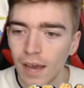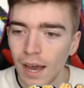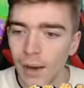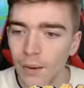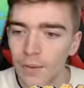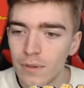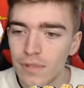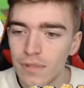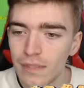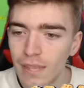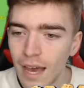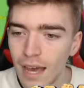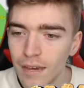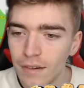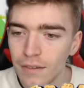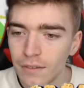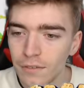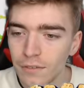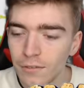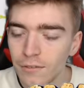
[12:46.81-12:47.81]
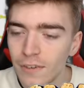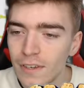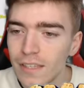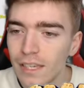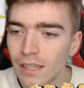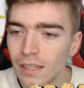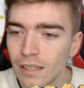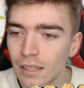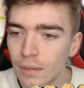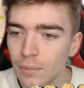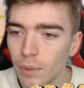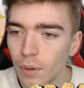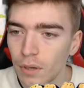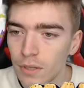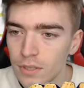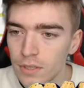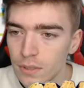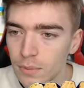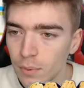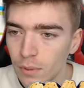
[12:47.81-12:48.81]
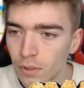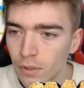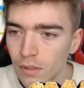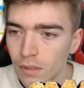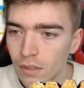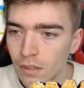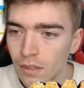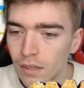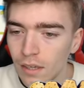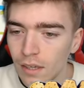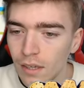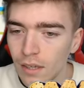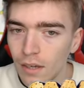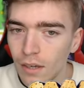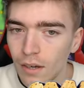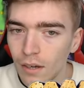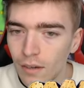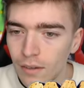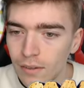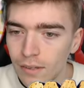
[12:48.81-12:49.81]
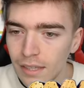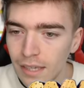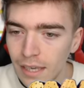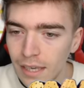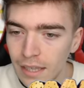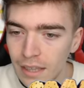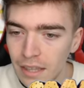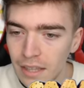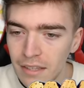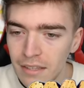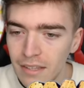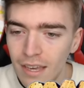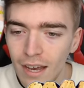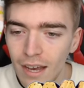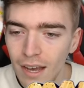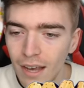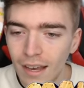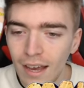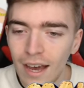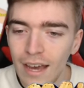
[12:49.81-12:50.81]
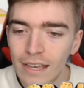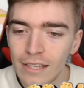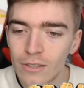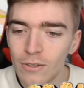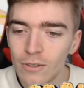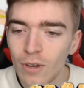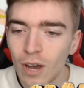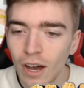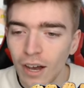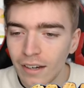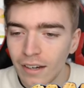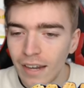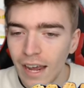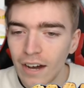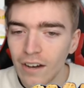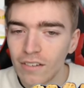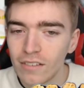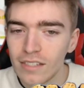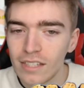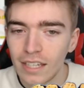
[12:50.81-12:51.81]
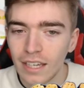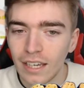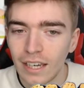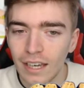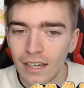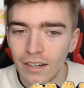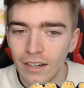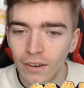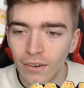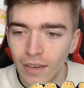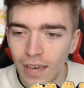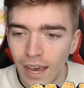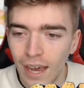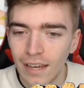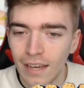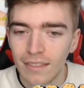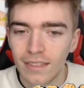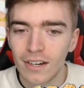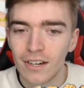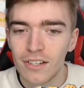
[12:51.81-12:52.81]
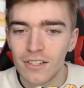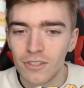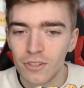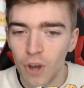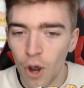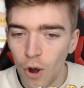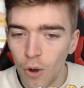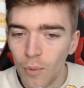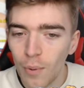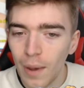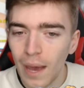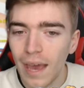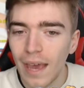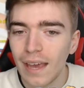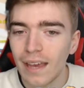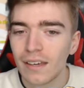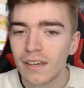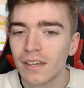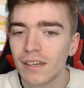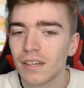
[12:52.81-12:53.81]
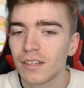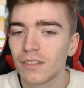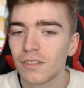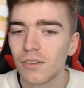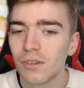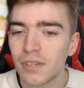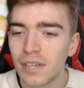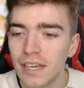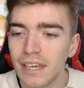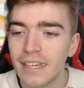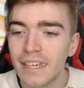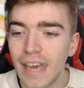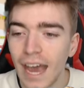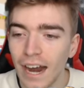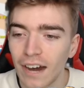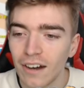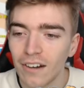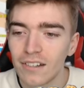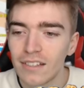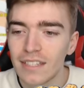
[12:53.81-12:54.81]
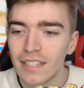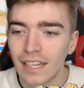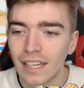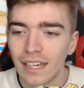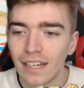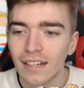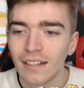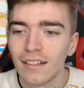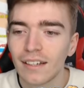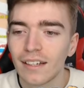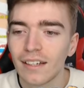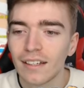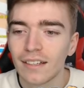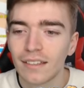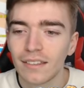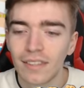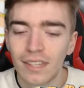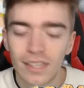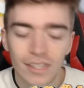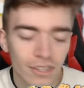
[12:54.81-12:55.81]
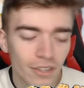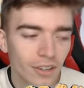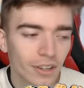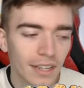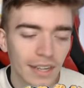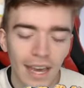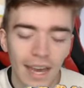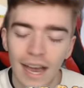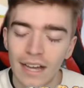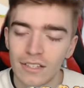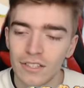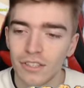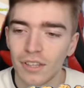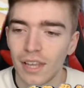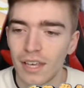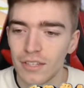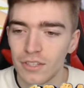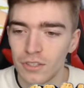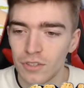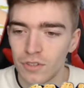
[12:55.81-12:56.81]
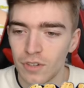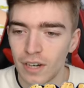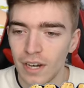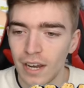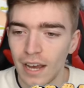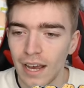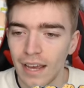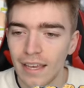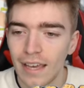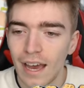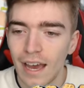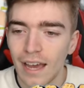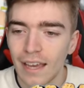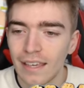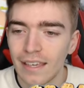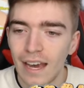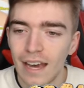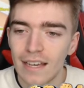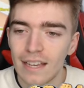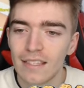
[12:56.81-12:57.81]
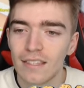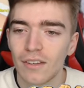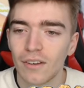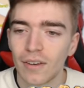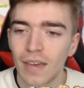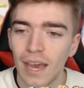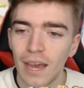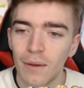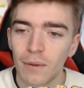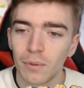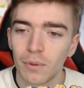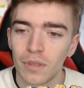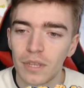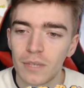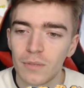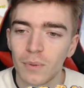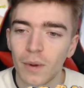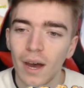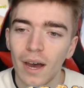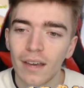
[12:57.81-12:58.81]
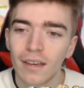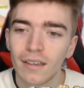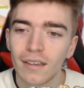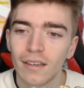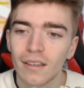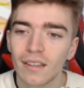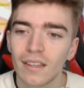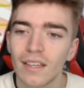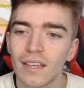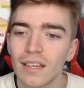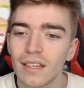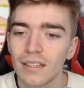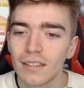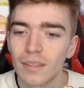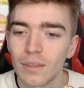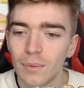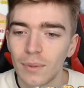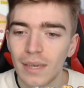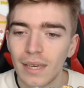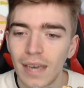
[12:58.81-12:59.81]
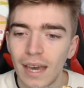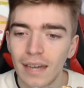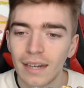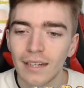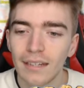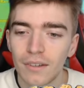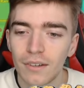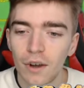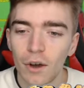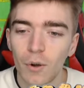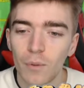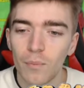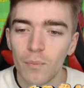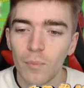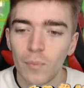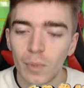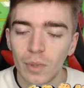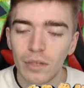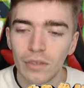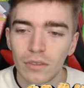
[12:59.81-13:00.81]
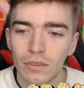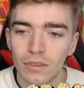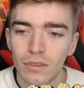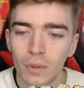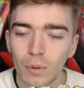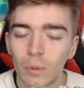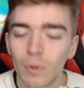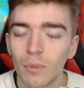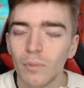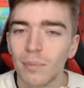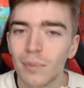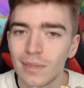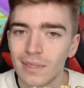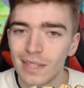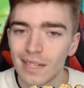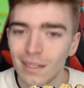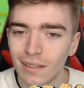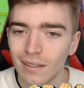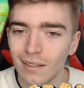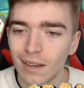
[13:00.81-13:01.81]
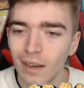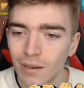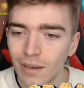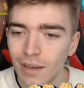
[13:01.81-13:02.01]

How is that physically possible? G guys, you can't guarantee it, okay? There is no way you can guarantee that you're gonna hatch a legendary. I, I guess. Okay, will this work? Did we get it? Nope, we got the Wolpertinger.